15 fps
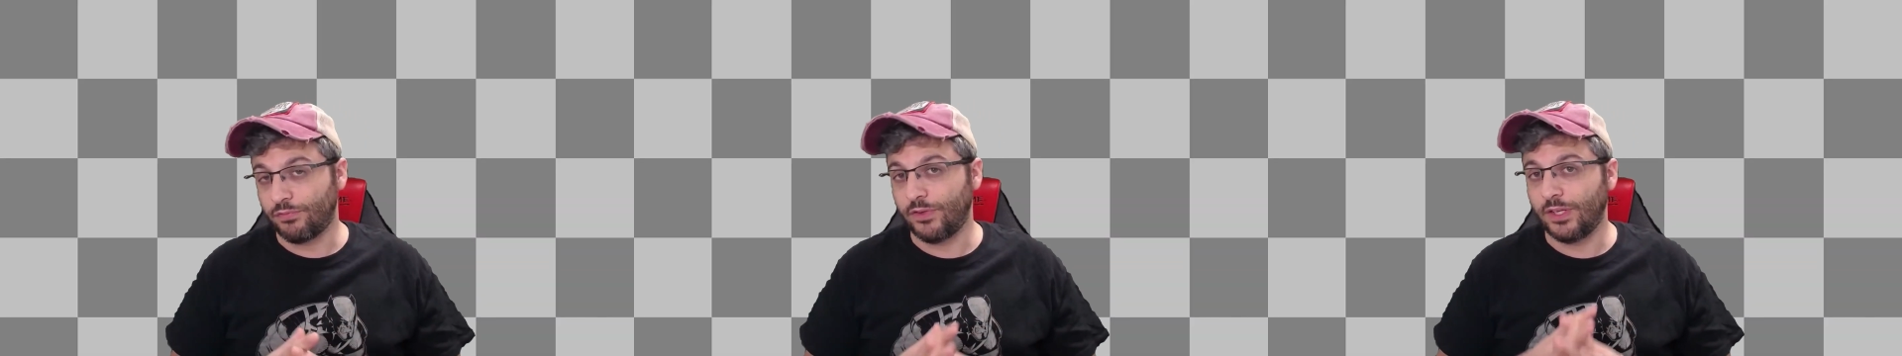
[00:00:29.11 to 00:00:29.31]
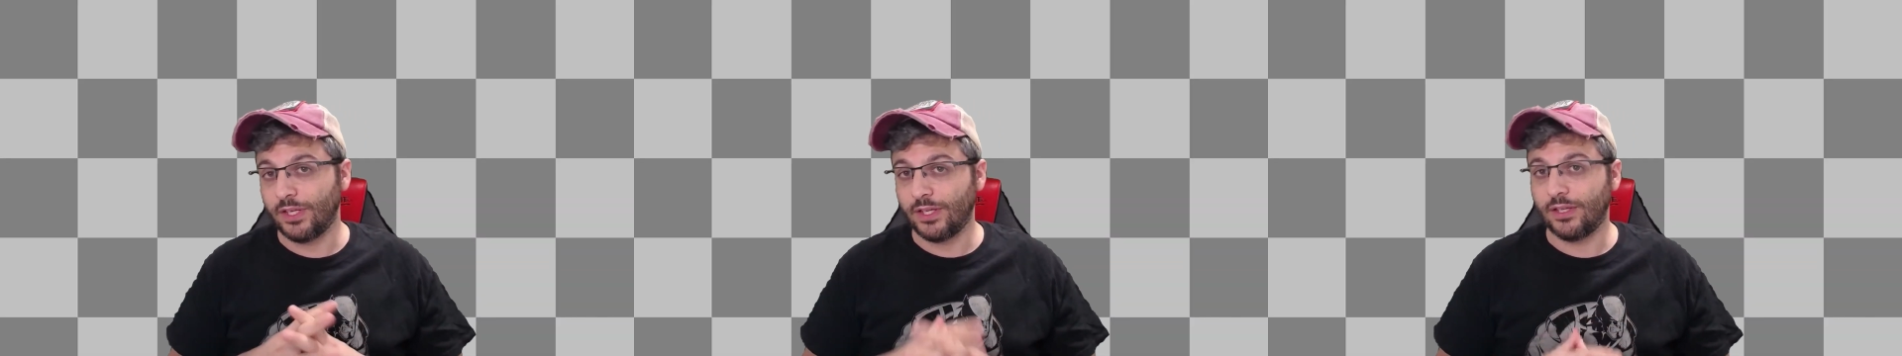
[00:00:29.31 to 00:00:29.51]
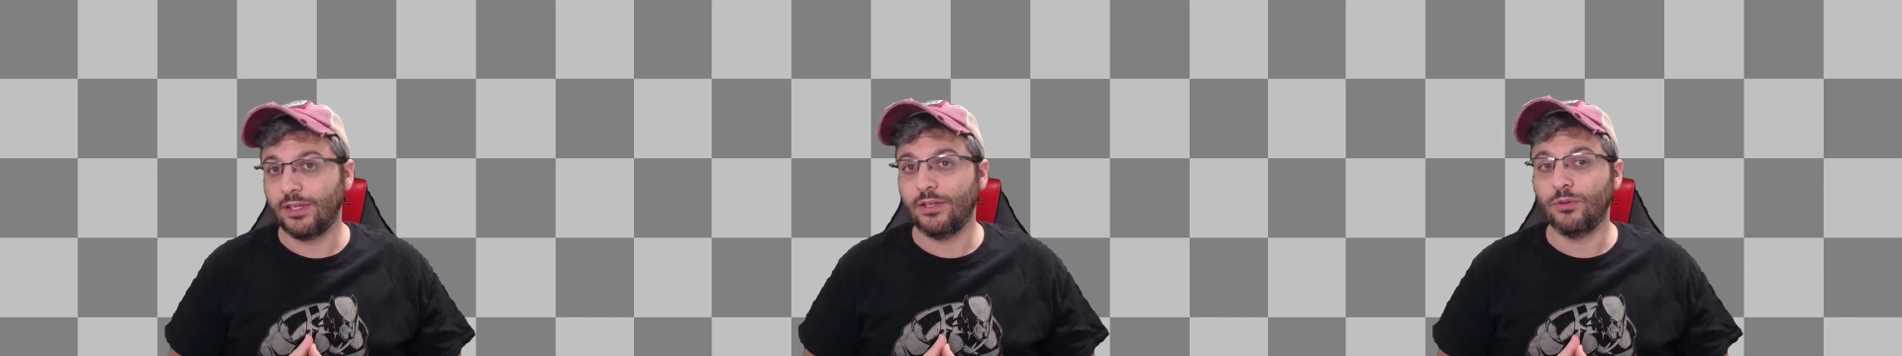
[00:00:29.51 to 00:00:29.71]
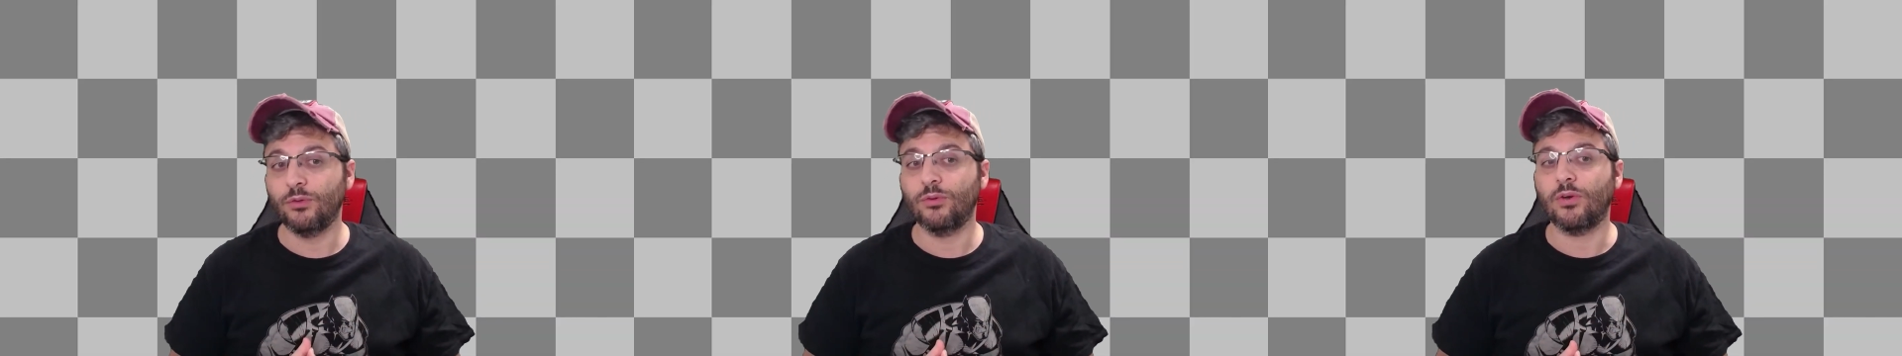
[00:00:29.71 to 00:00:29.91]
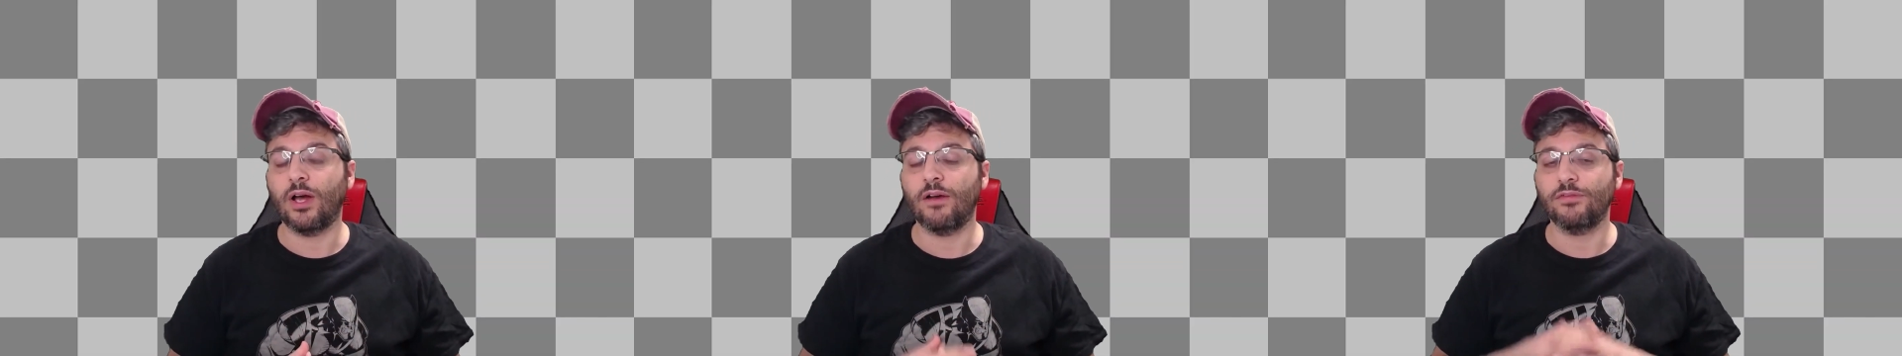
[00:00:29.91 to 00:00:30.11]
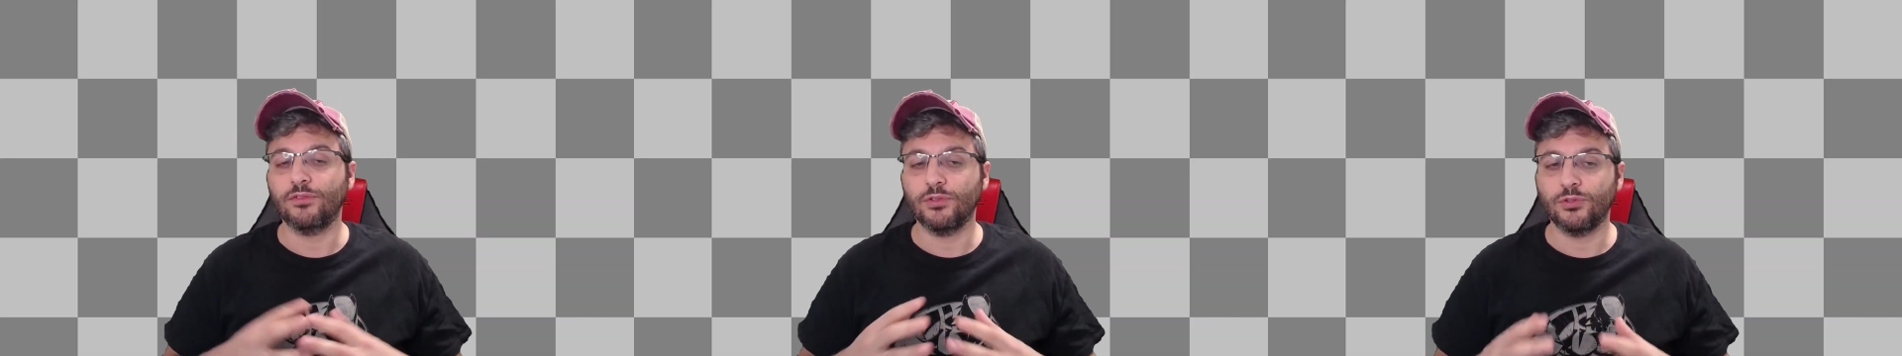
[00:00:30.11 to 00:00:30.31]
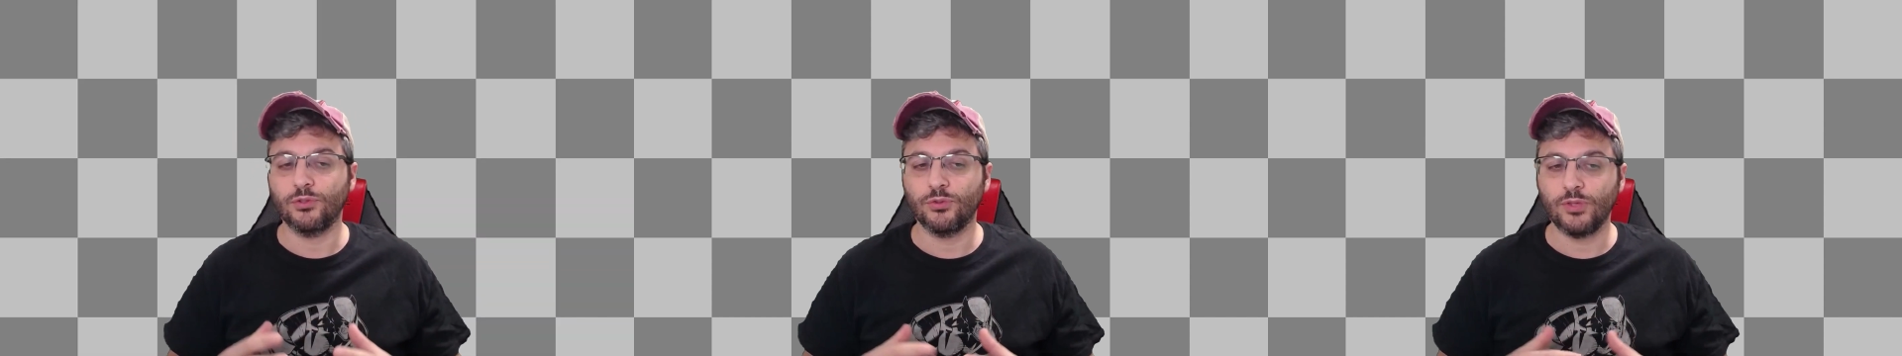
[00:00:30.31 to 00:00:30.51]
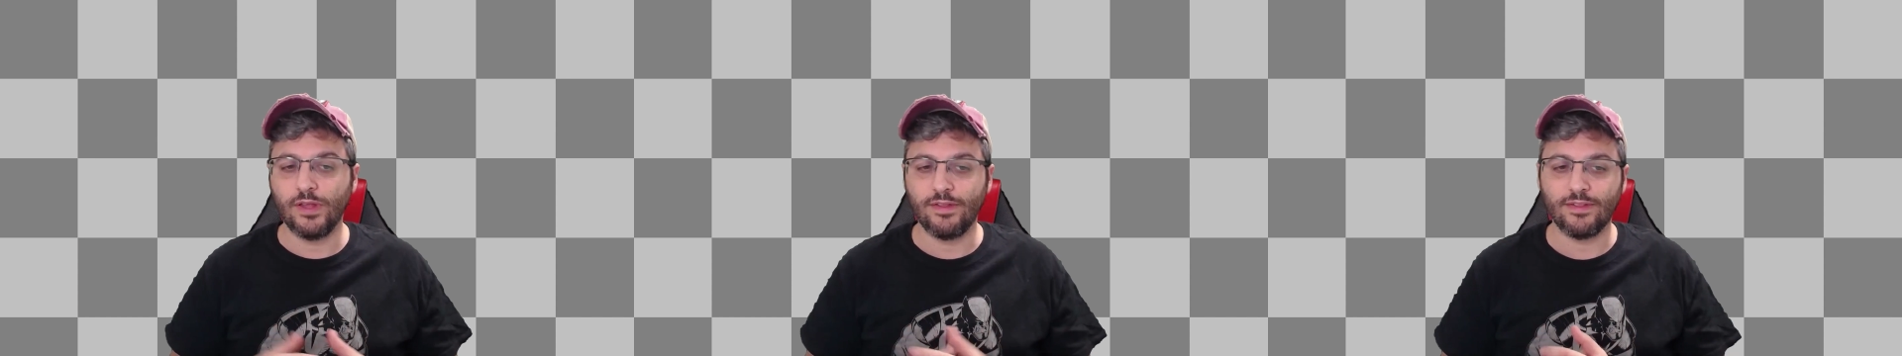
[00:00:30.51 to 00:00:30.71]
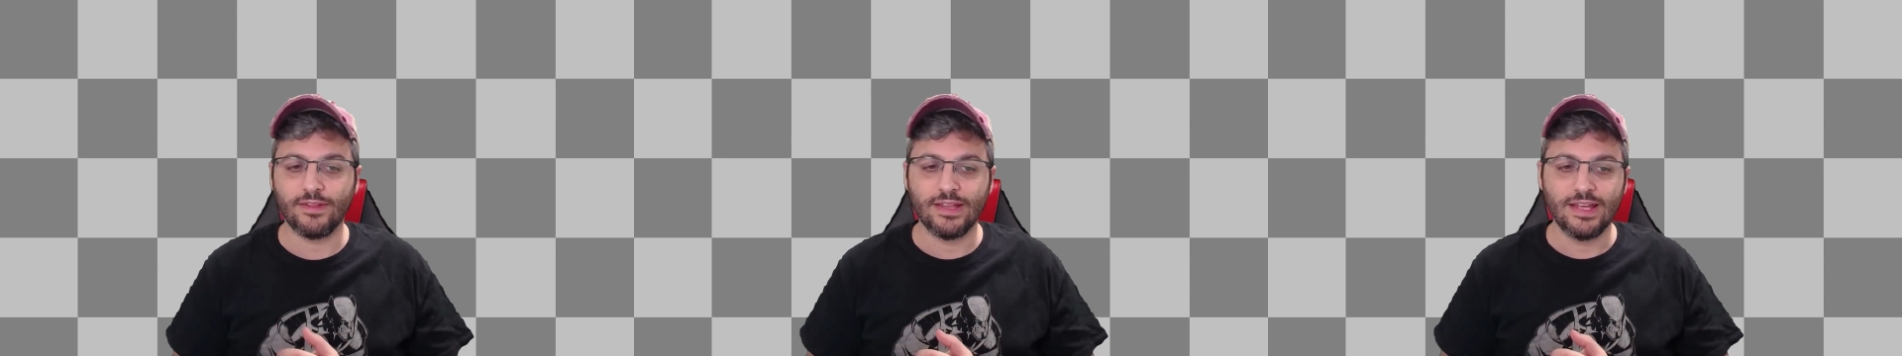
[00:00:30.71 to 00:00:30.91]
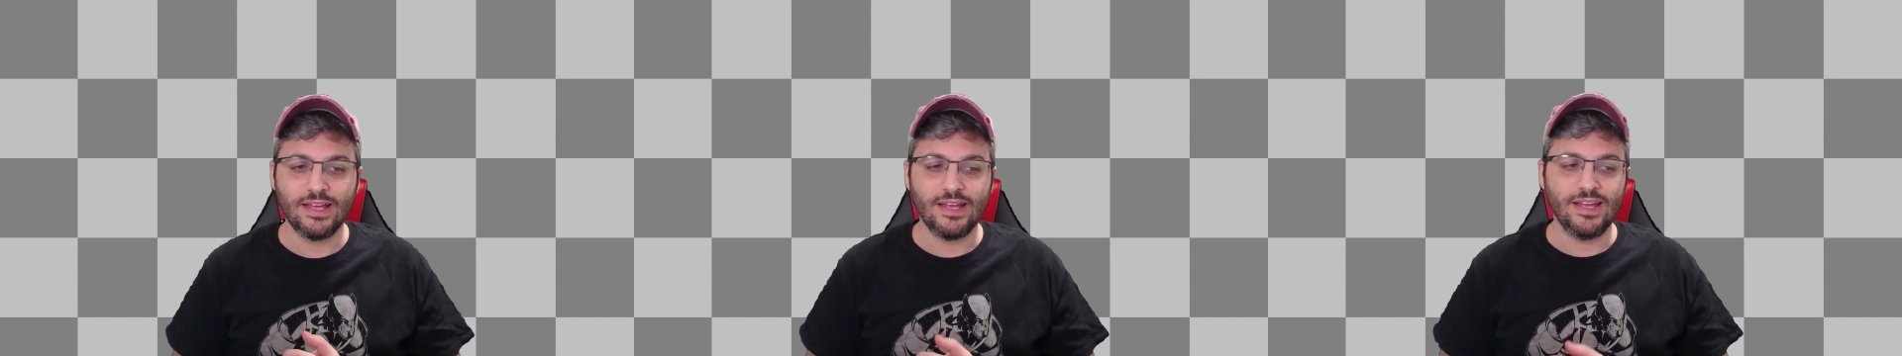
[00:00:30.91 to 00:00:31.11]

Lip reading: think you have to do is